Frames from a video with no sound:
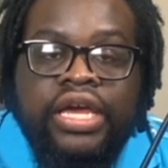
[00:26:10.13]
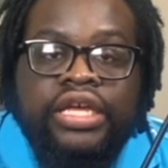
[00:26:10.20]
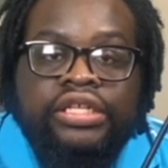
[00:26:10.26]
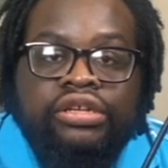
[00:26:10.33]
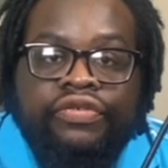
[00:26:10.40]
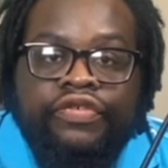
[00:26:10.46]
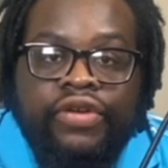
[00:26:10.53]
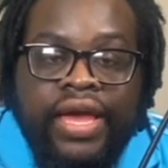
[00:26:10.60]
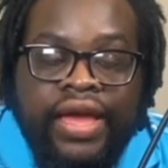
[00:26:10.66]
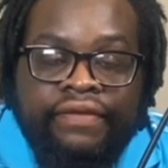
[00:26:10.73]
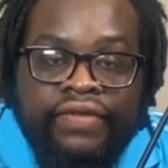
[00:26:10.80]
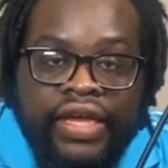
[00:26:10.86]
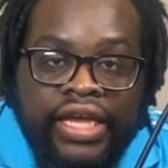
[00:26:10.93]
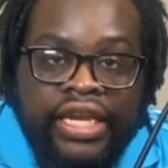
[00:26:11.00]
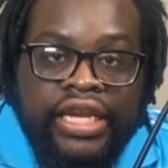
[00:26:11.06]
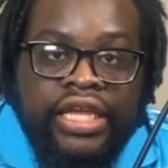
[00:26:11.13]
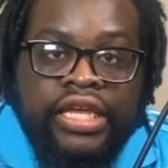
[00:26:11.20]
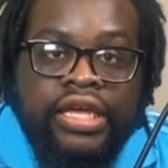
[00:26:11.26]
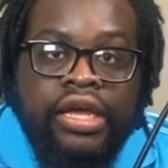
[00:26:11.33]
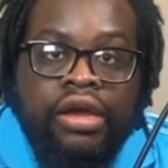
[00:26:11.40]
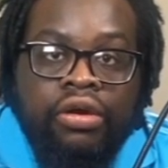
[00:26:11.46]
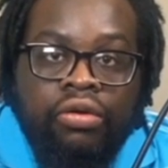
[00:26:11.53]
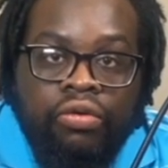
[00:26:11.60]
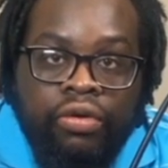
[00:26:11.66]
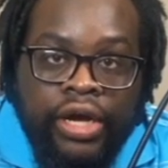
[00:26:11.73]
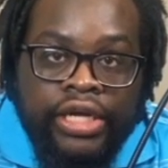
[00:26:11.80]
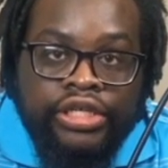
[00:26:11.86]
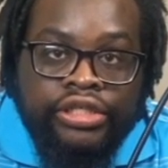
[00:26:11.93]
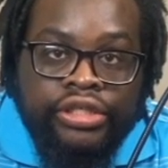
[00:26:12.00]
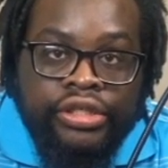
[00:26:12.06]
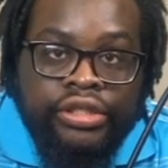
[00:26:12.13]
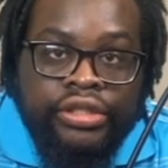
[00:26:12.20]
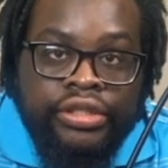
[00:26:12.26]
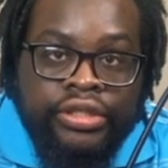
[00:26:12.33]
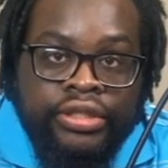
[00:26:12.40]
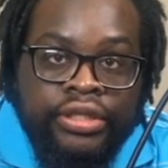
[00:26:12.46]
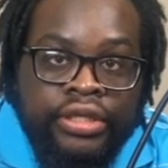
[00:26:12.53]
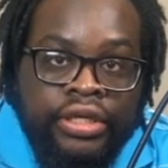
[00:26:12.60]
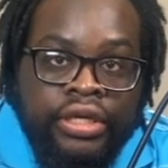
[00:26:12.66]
So if you have any questions,